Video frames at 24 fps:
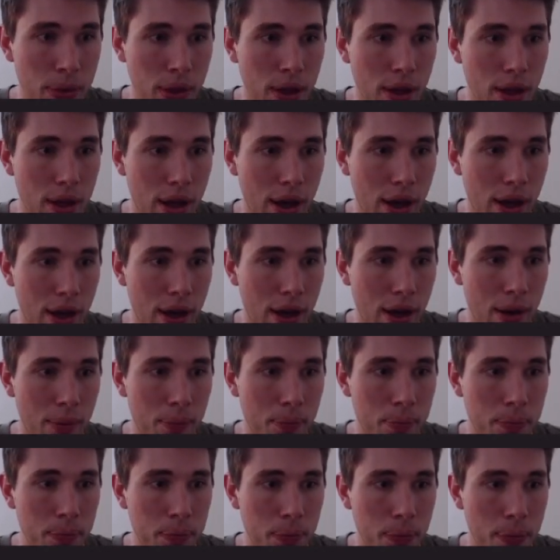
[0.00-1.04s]

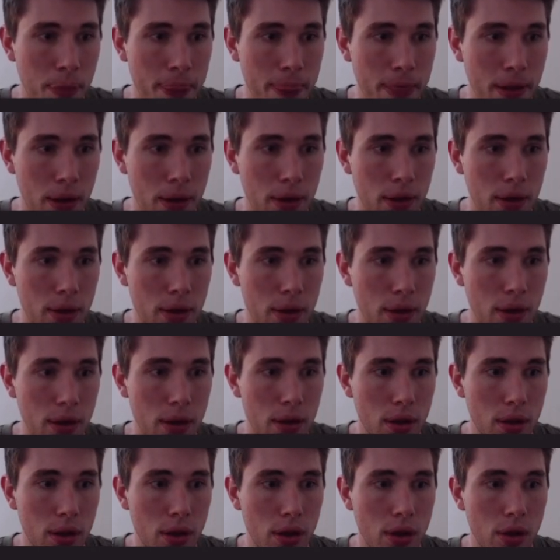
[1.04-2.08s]

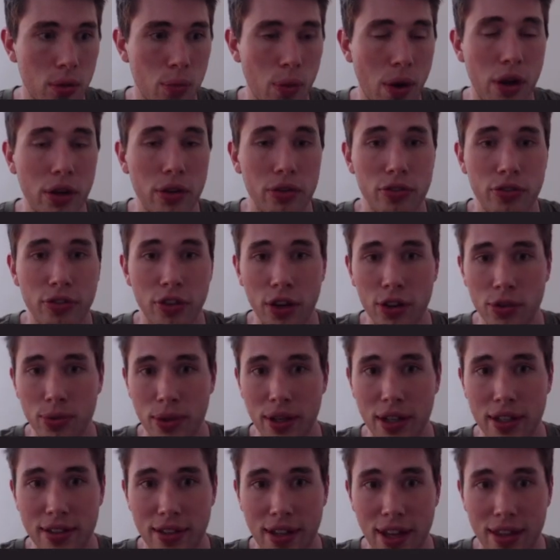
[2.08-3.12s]
well, first we
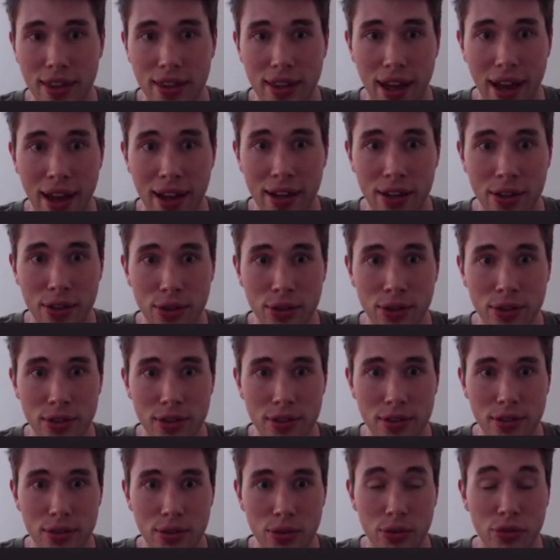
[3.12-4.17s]
need to get the angle,
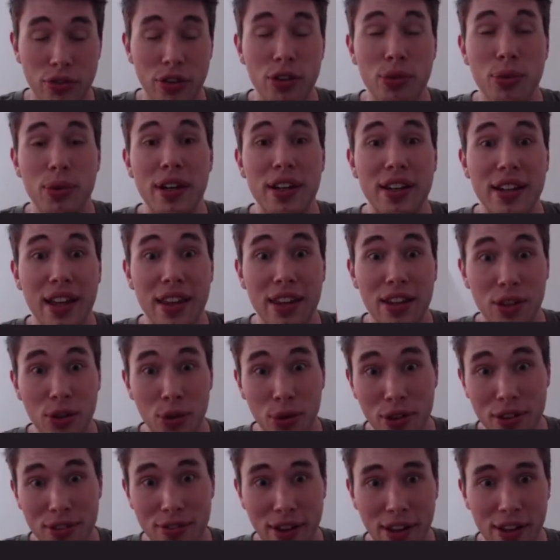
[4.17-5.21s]
first we need to get the
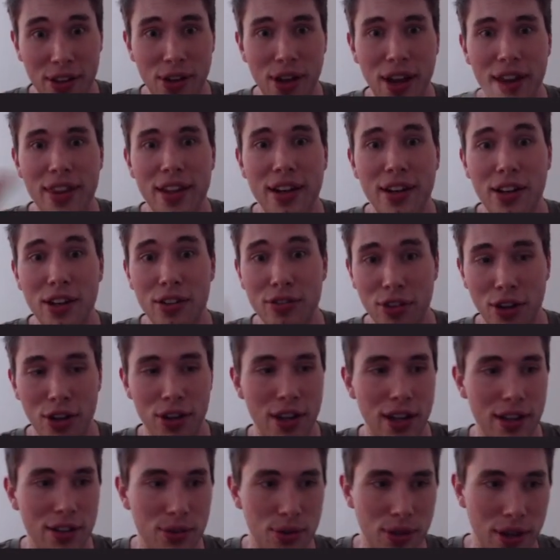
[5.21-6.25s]
noise value and then convert
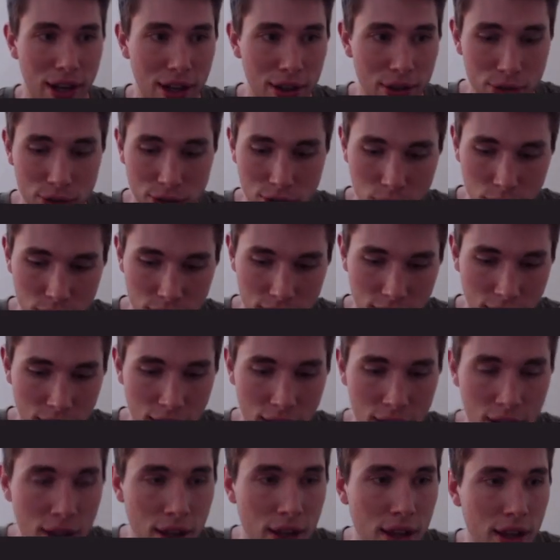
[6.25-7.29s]
that to an angle. So we'll say
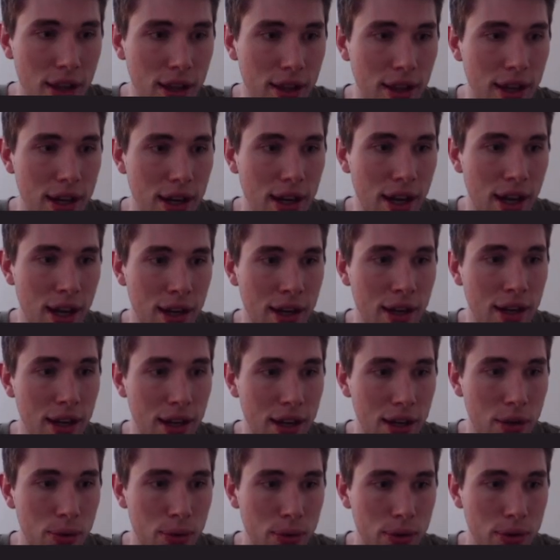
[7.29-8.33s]
let n
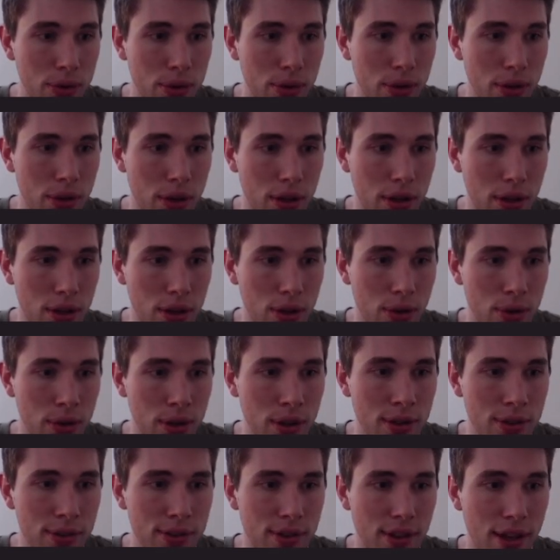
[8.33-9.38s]
equal the
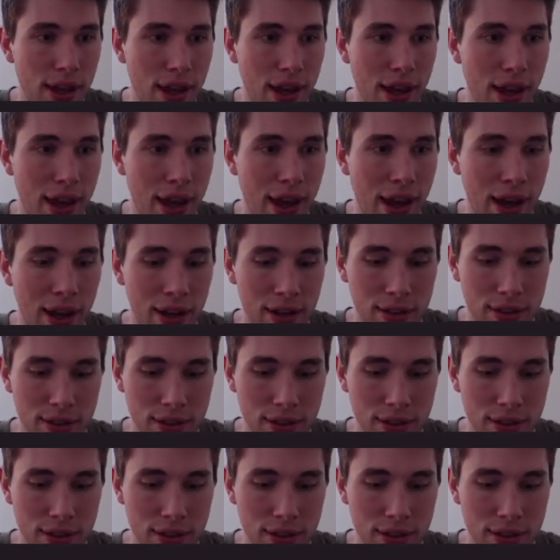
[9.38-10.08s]
noise at